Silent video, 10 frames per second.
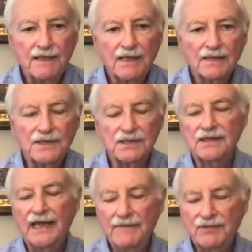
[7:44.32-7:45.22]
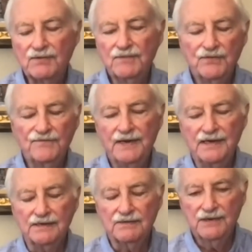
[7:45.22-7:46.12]
the labor
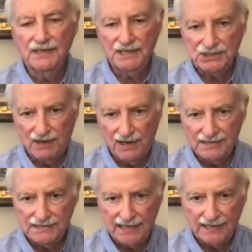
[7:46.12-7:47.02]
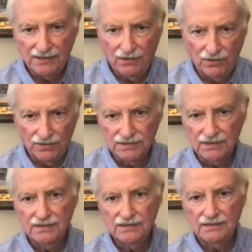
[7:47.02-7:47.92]
movement really started taking hold
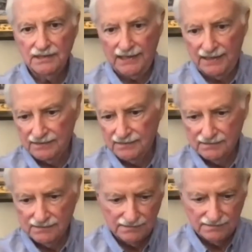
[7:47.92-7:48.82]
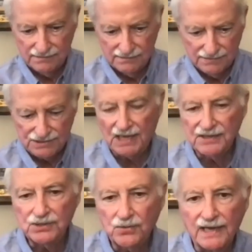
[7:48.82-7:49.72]
in
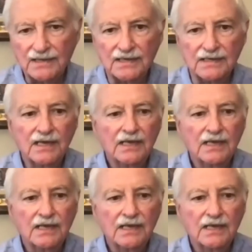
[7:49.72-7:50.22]
southern New England.